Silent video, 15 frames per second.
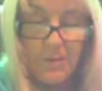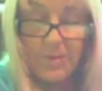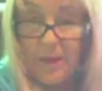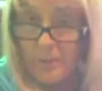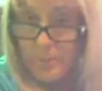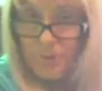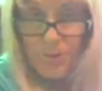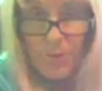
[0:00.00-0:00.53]

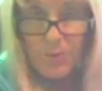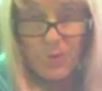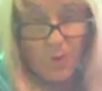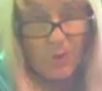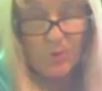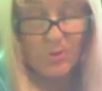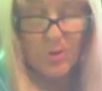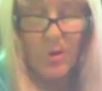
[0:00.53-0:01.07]
That was also
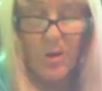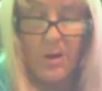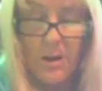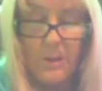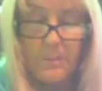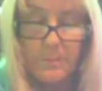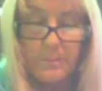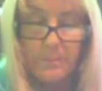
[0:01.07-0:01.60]
the
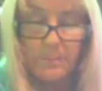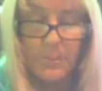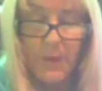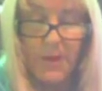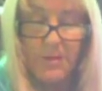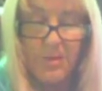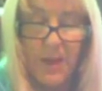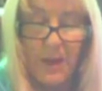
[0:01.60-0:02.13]
time
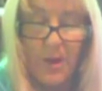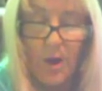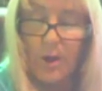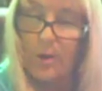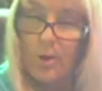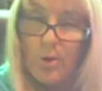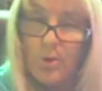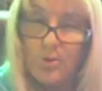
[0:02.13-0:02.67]
that
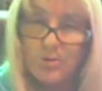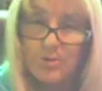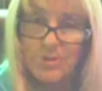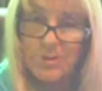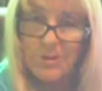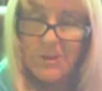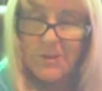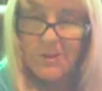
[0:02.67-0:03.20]
I
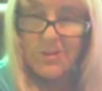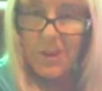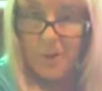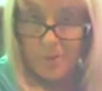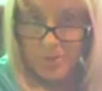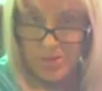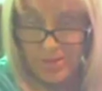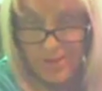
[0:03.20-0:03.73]
learnt there
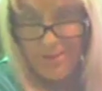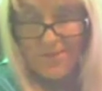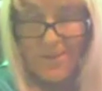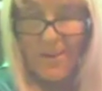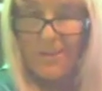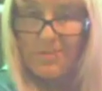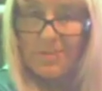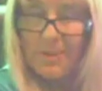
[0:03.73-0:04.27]
were things
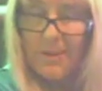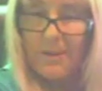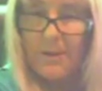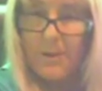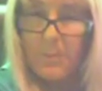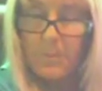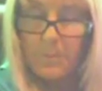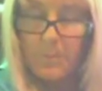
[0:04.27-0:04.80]
out there
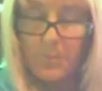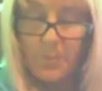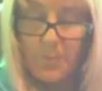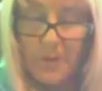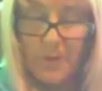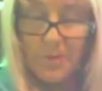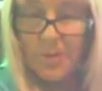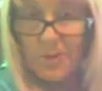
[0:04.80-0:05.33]

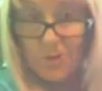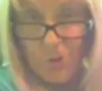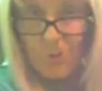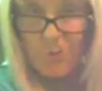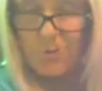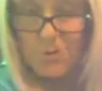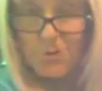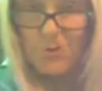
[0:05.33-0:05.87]
that
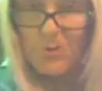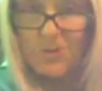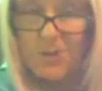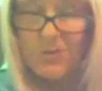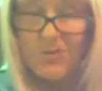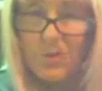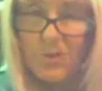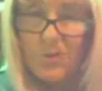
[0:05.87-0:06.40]
doctors could
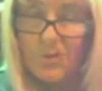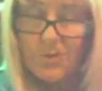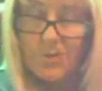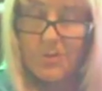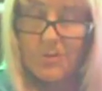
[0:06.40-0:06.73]
give you